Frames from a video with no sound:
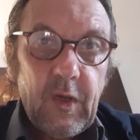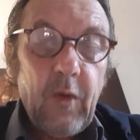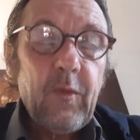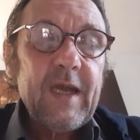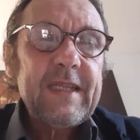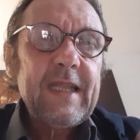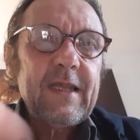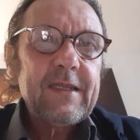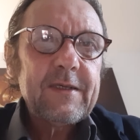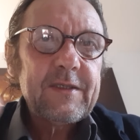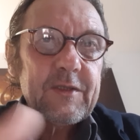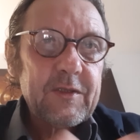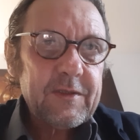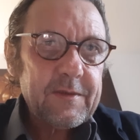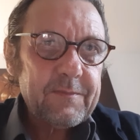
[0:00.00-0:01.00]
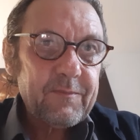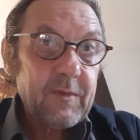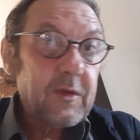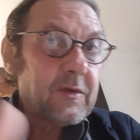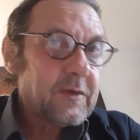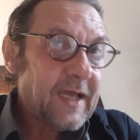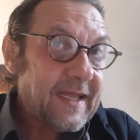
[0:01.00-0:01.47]
Right now, there's
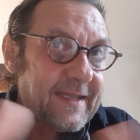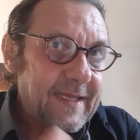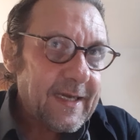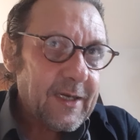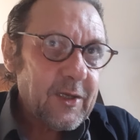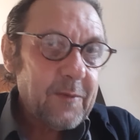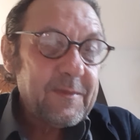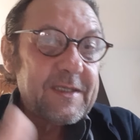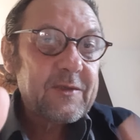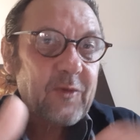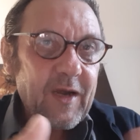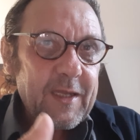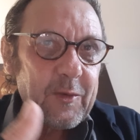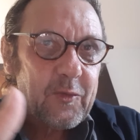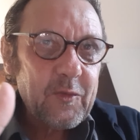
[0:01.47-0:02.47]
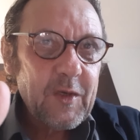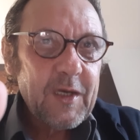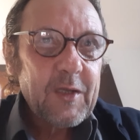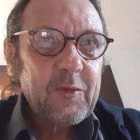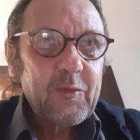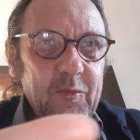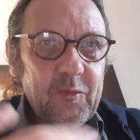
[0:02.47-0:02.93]
Ethereum is trying to
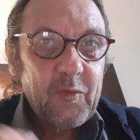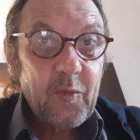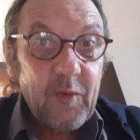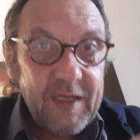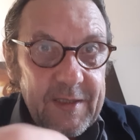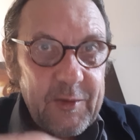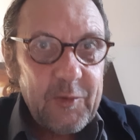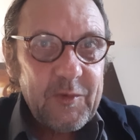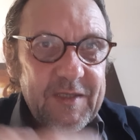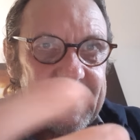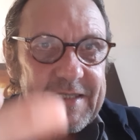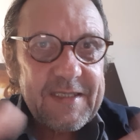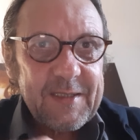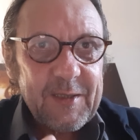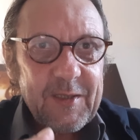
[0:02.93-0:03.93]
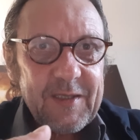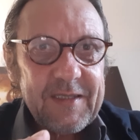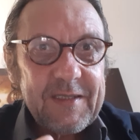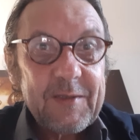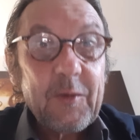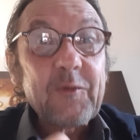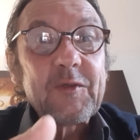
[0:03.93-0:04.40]
reduce
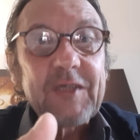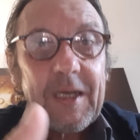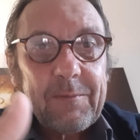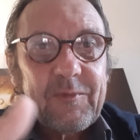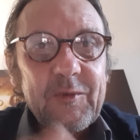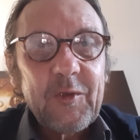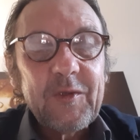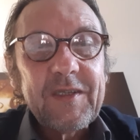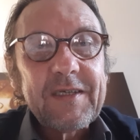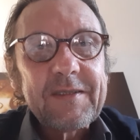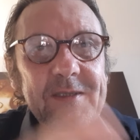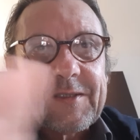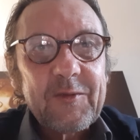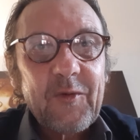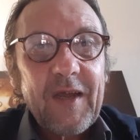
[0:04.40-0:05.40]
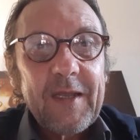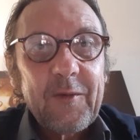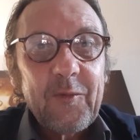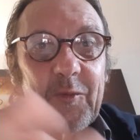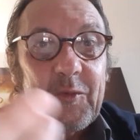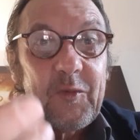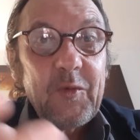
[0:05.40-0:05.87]
its consumption. They're trying
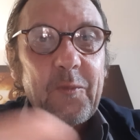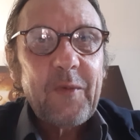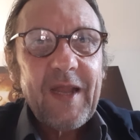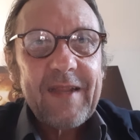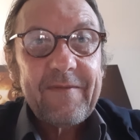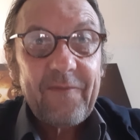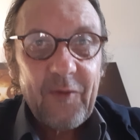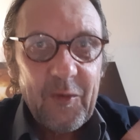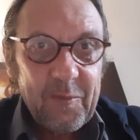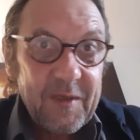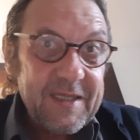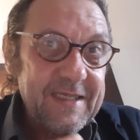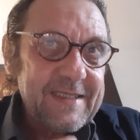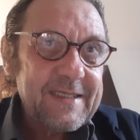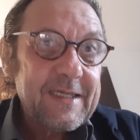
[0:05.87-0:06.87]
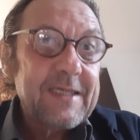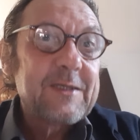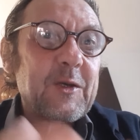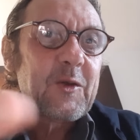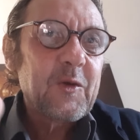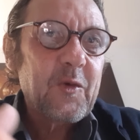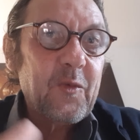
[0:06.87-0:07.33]
to a new platform, but it's
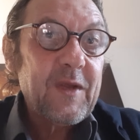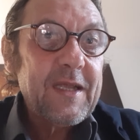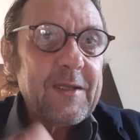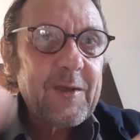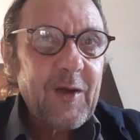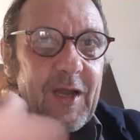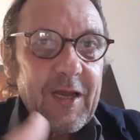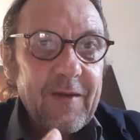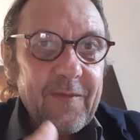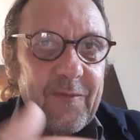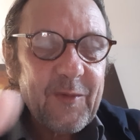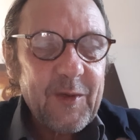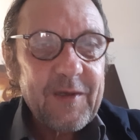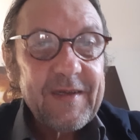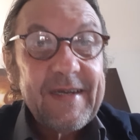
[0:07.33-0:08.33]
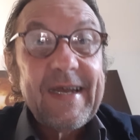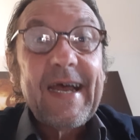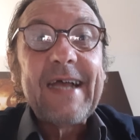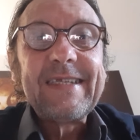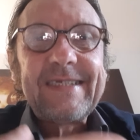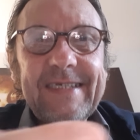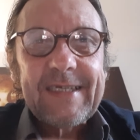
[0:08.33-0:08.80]
going to create a lot of
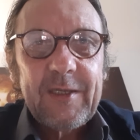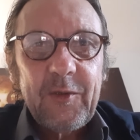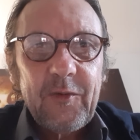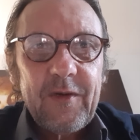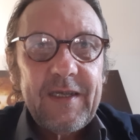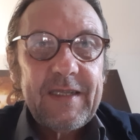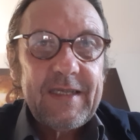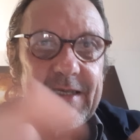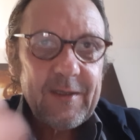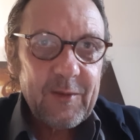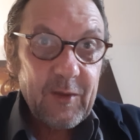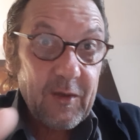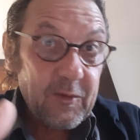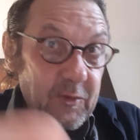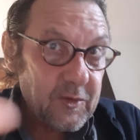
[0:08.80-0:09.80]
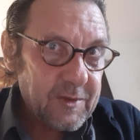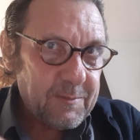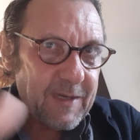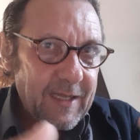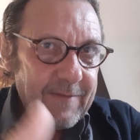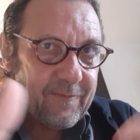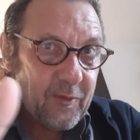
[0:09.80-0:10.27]
insecurity on those
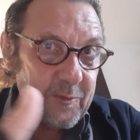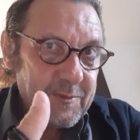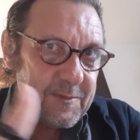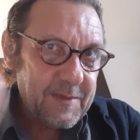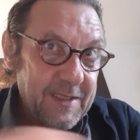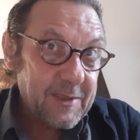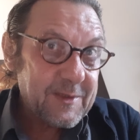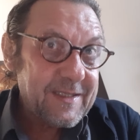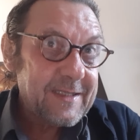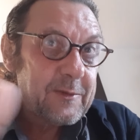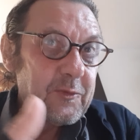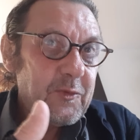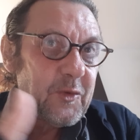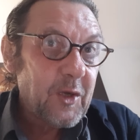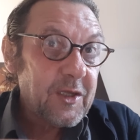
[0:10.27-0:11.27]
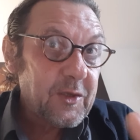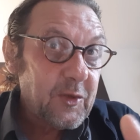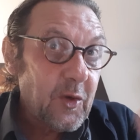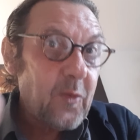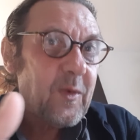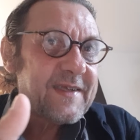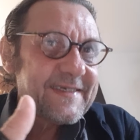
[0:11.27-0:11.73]
platforms because they do not
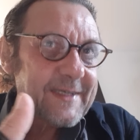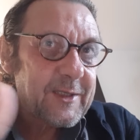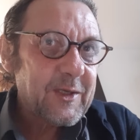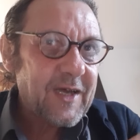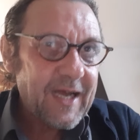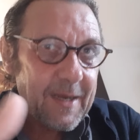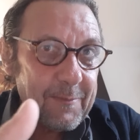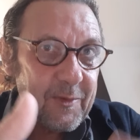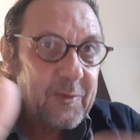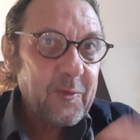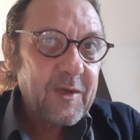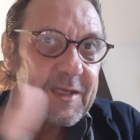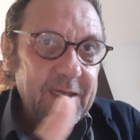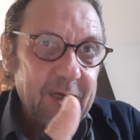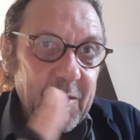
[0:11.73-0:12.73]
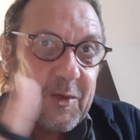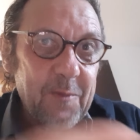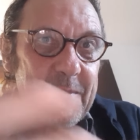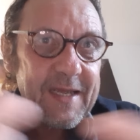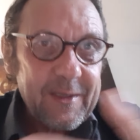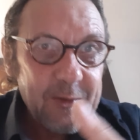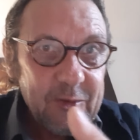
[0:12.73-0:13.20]
know what's going to happen when they're going to
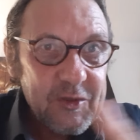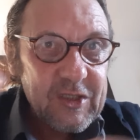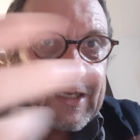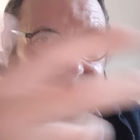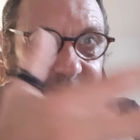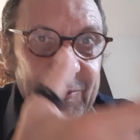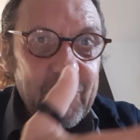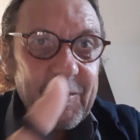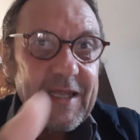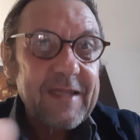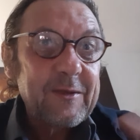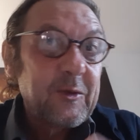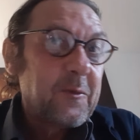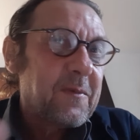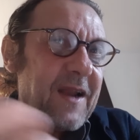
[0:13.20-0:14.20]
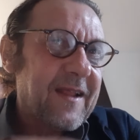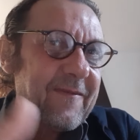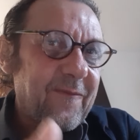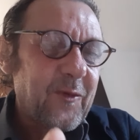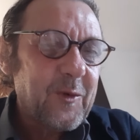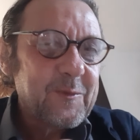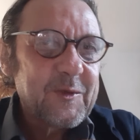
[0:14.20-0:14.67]
make the shift to that new
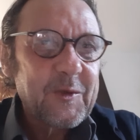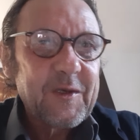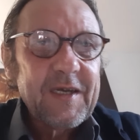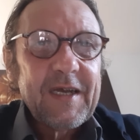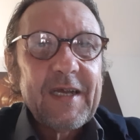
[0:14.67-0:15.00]
platform. So